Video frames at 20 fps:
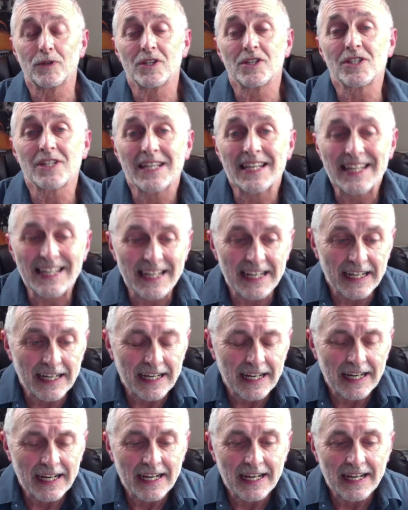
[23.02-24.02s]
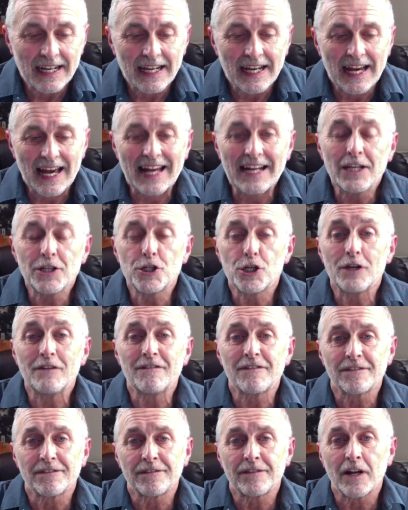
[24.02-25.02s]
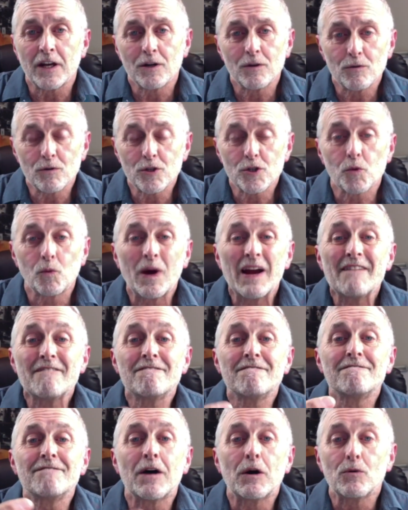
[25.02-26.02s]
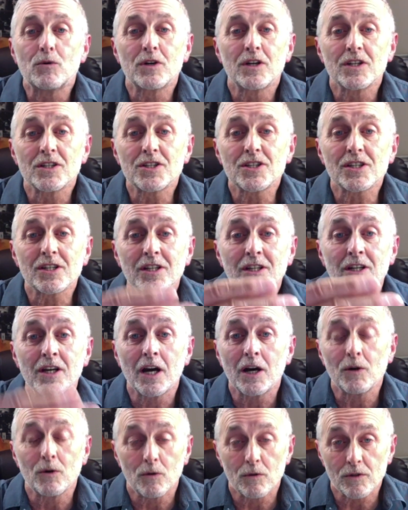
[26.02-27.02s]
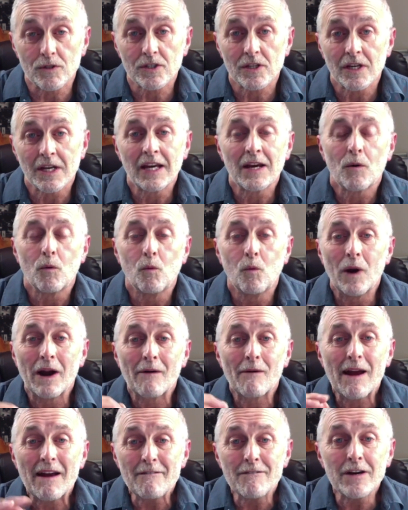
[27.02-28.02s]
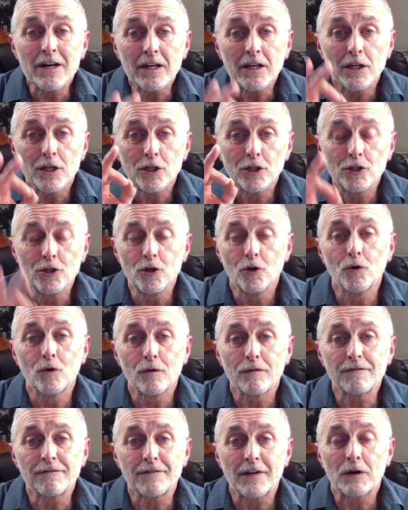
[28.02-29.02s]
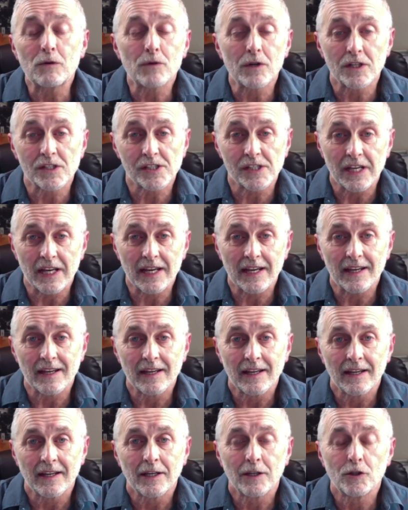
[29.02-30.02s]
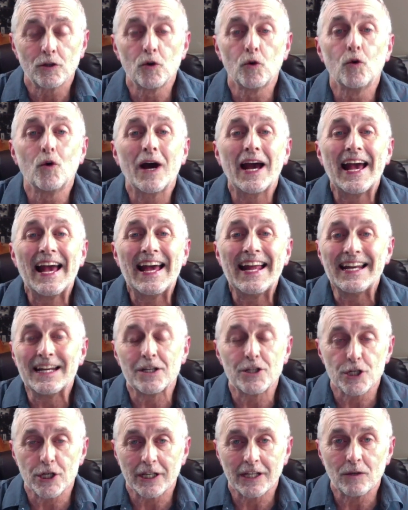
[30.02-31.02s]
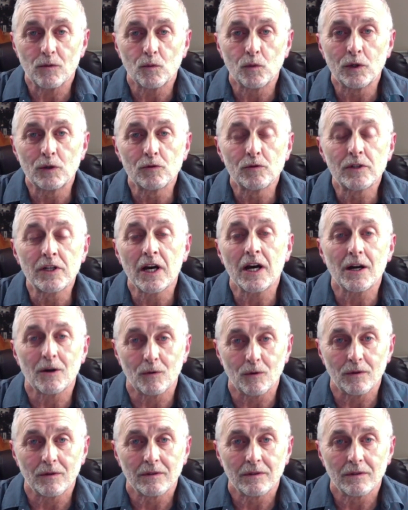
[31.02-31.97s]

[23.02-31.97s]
see, energy flows where focus goes. Wherever you're focusing, your energy will go